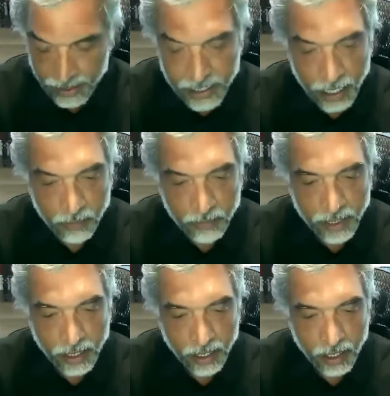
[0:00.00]
Tell
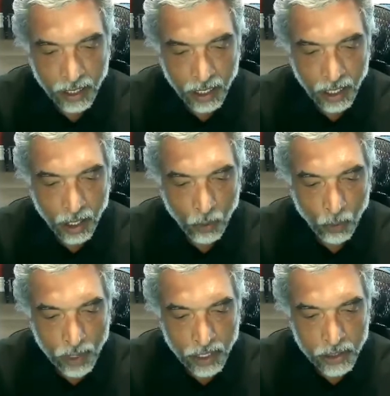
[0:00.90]
me,
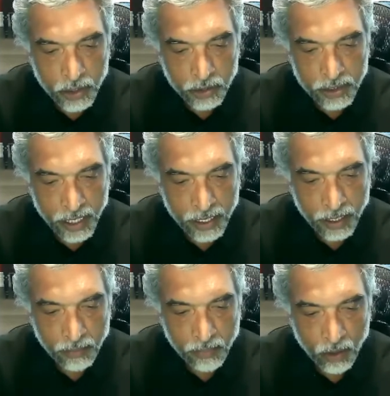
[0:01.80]
where should
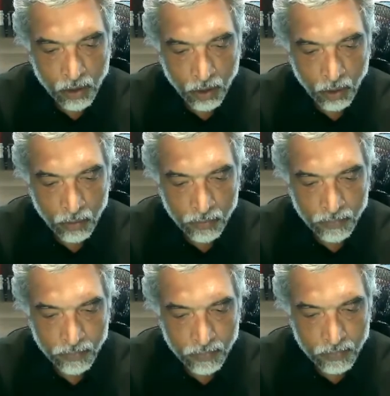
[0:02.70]
Zainab go?
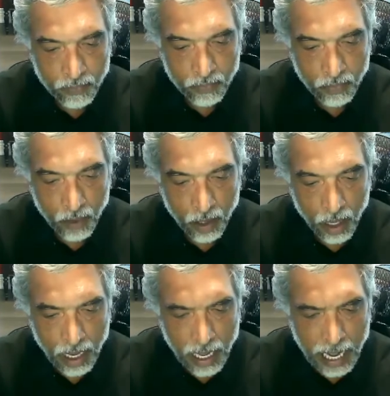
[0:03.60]

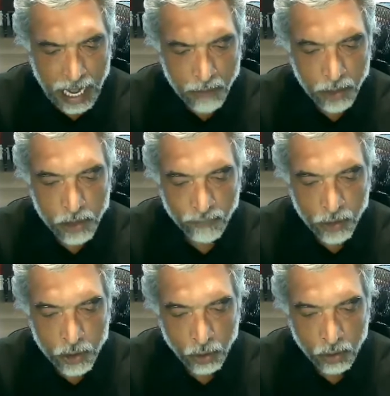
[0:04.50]
How much of
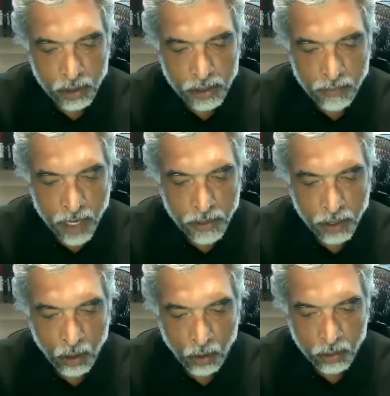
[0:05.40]
assurance a mother
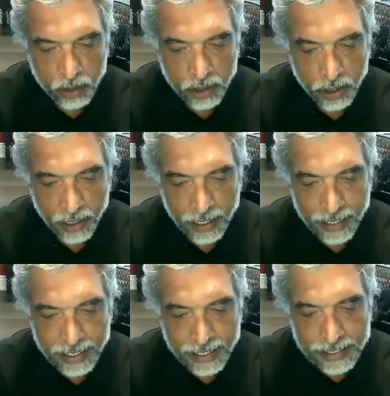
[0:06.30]
holds,
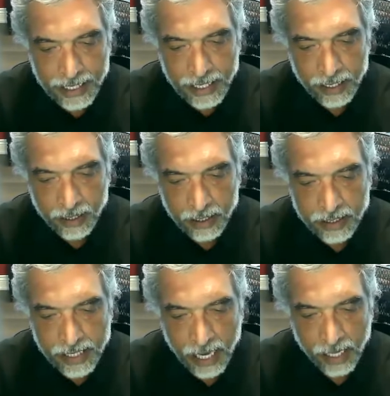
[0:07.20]
seeing the
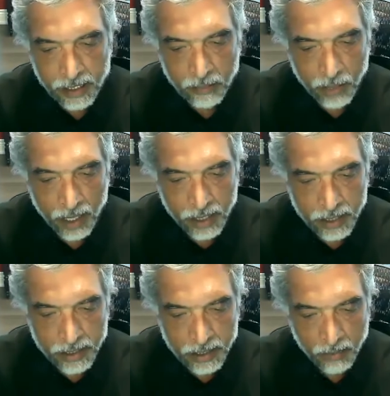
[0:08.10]
scattered
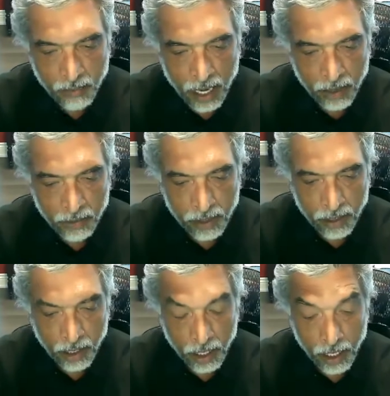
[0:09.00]
bodies around,
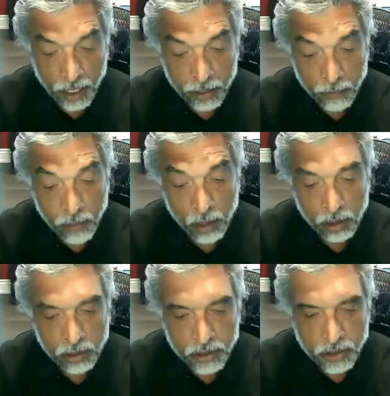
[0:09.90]
the
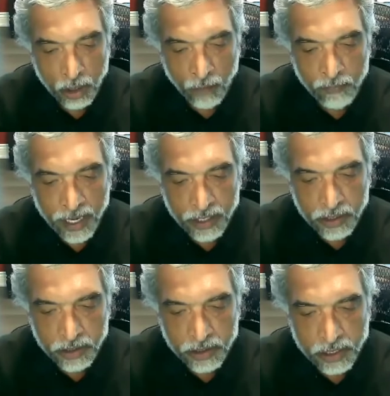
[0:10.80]
pearls of
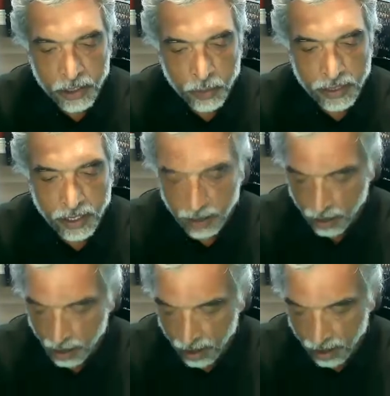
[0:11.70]
patience is within the
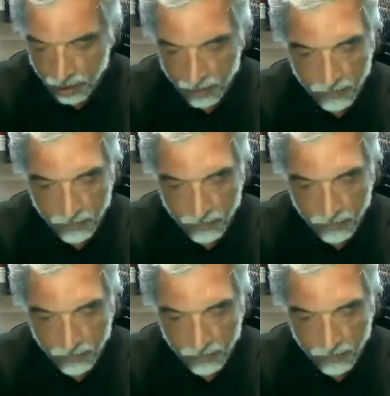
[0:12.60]
heart.